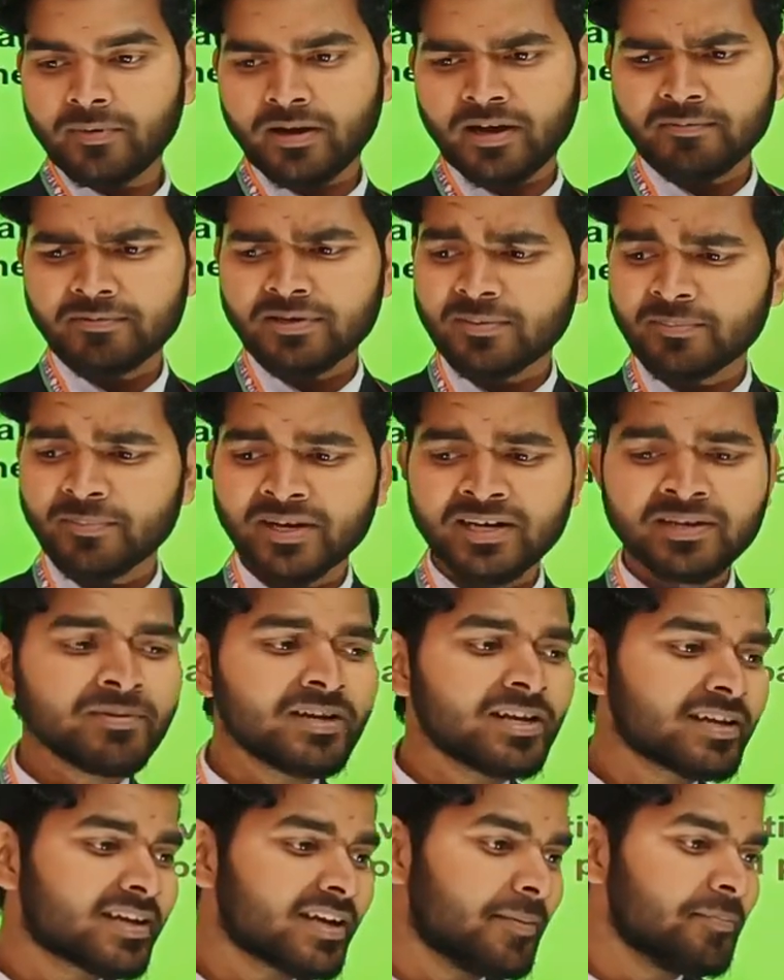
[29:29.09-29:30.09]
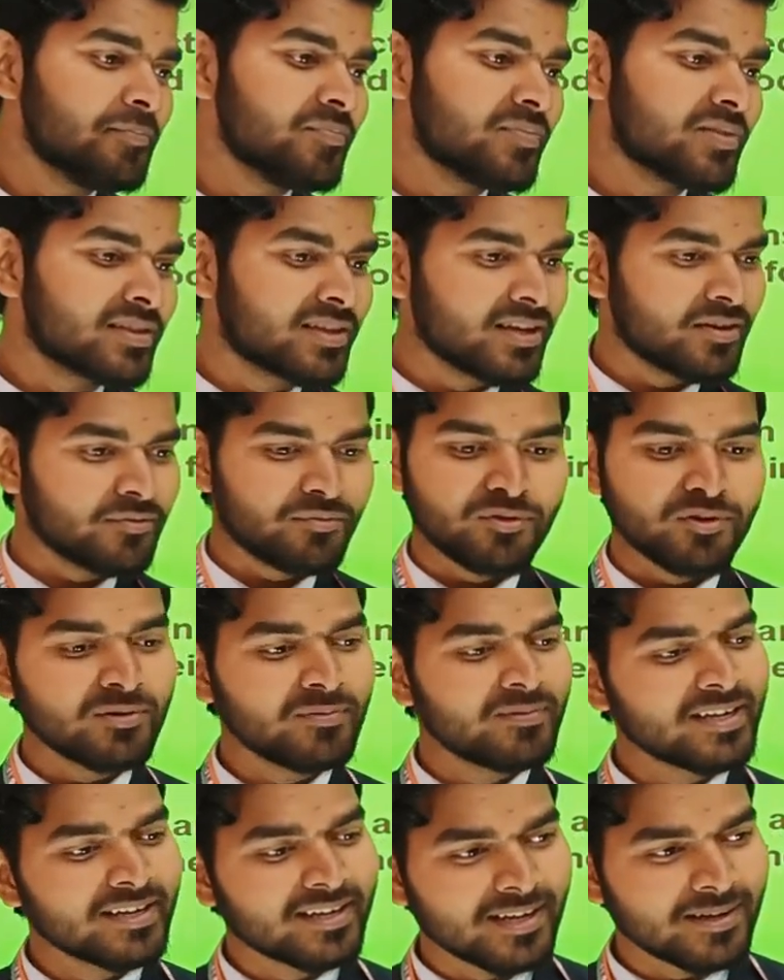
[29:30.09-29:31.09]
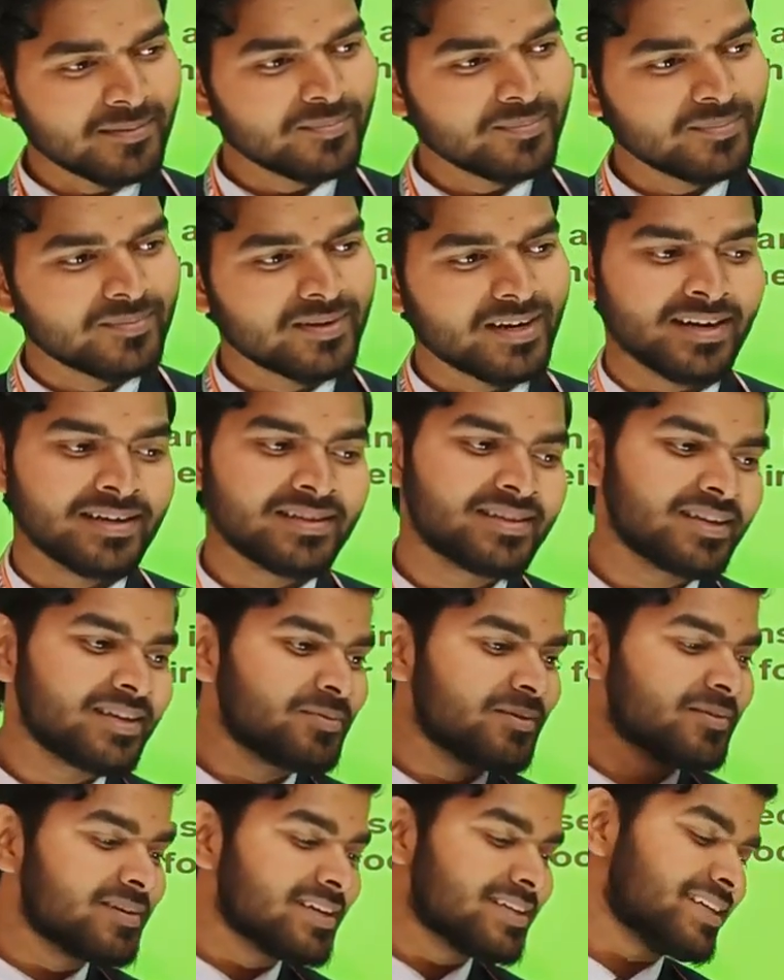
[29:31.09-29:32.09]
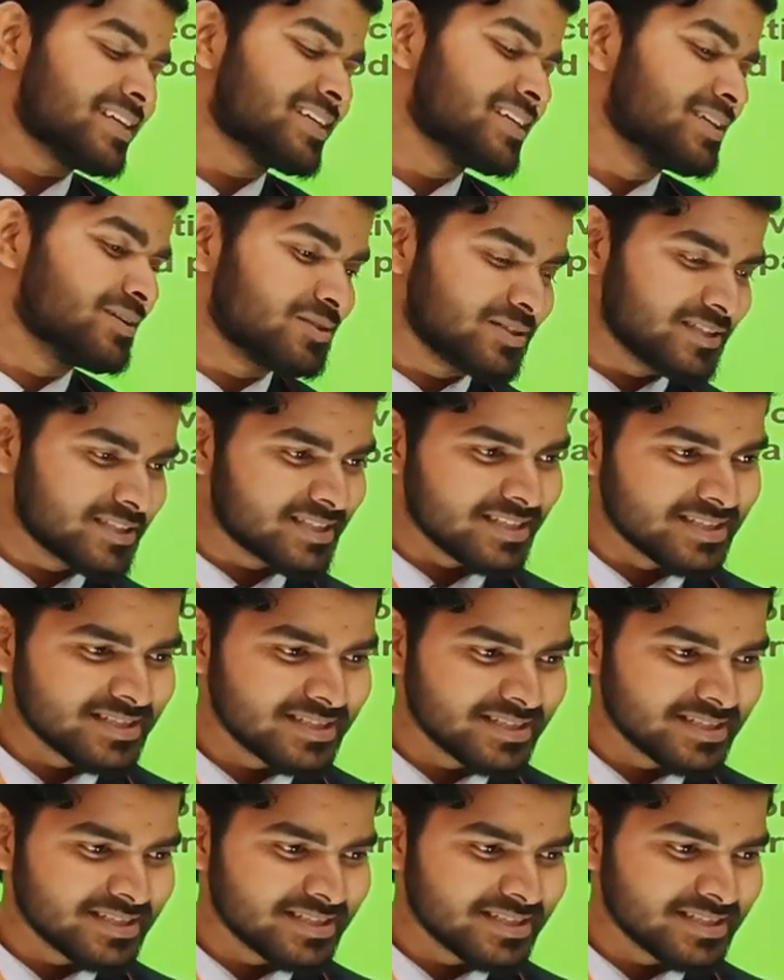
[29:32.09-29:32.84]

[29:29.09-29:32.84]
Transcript: after money will come, then food will come, and then we will take nutrition.